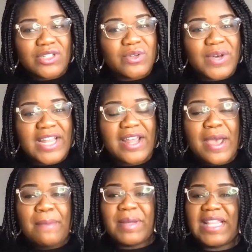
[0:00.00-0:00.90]
to it,
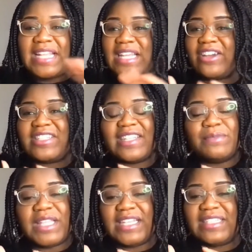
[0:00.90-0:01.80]
but then there are
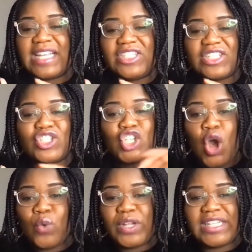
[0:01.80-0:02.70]
some things that just
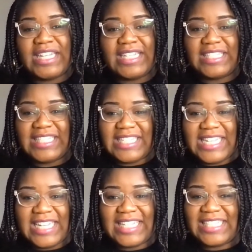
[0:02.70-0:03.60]
totally
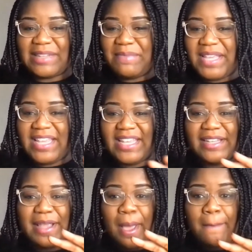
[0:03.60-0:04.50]
needed to be
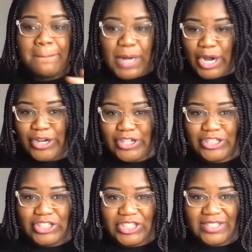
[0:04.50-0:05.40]

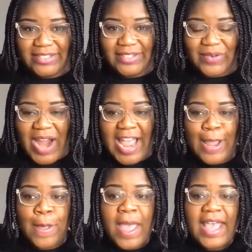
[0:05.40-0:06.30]
purged,
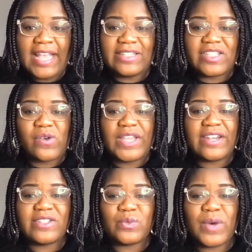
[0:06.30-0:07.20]
right? And so
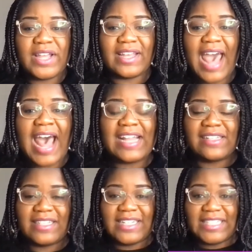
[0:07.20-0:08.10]
here's what God
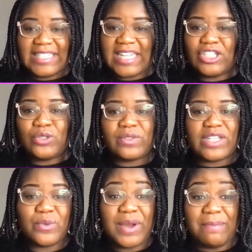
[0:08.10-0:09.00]
continued
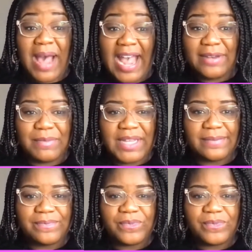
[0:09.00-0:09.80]
to remind me